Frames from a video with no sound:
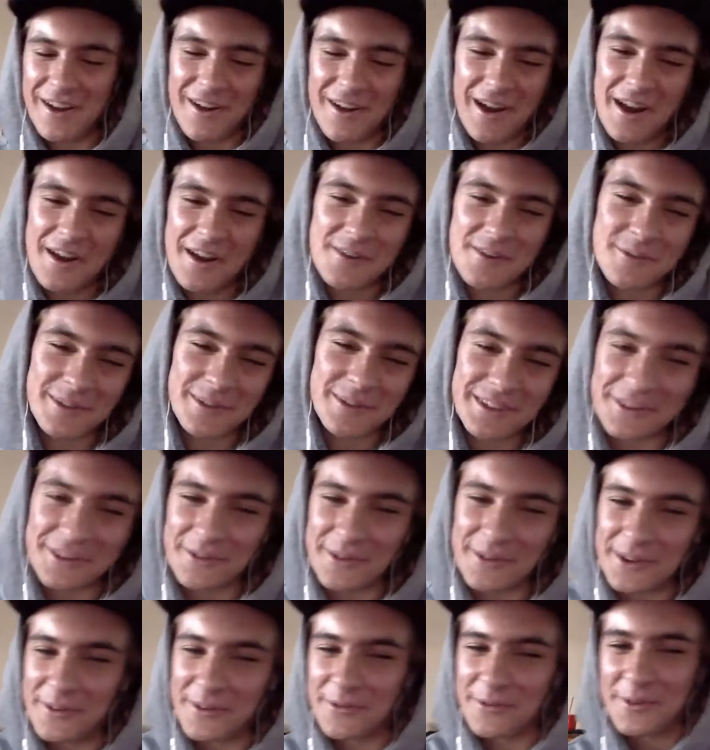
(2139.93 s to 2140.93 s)
Oh, I don't really
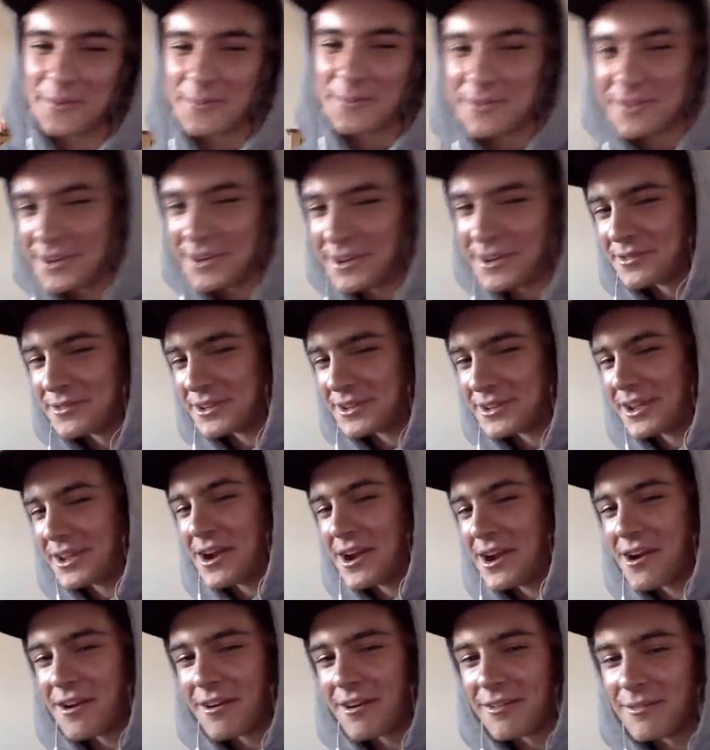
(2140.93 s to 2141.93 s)
do heel flips enough to
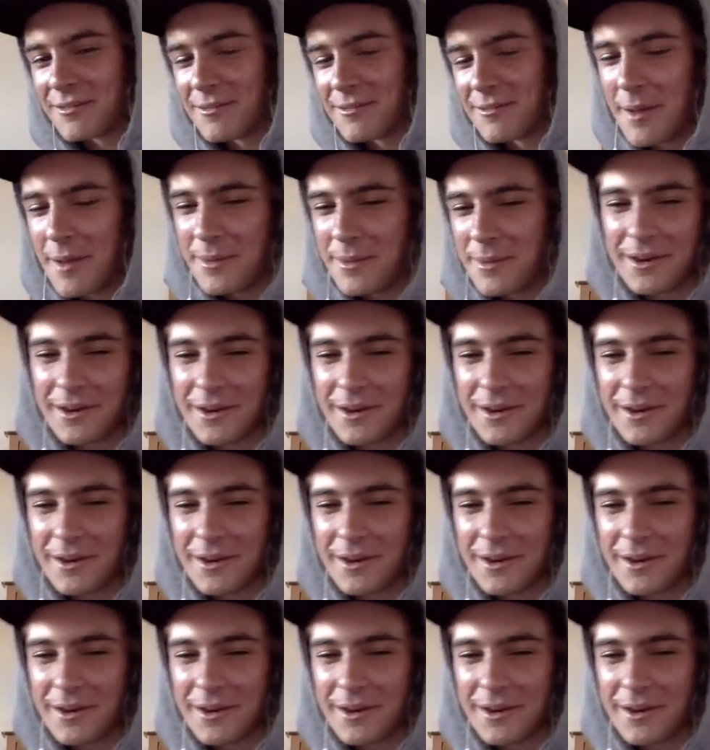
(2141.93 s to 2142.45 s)
care. I mean,